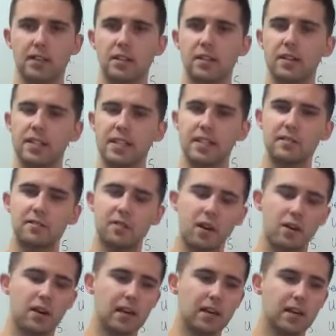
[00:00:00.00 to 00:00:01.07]
So this is
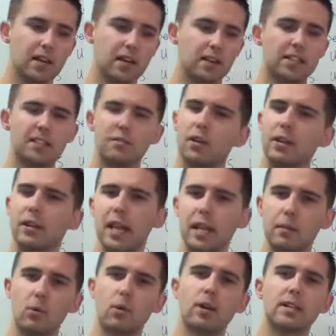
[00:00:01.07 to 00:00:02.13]
very
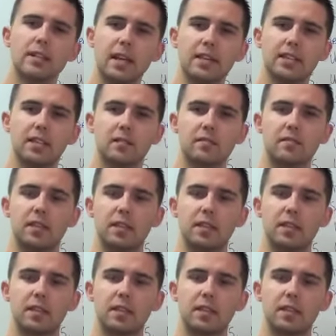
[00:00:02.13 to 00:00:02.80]
labor intensive.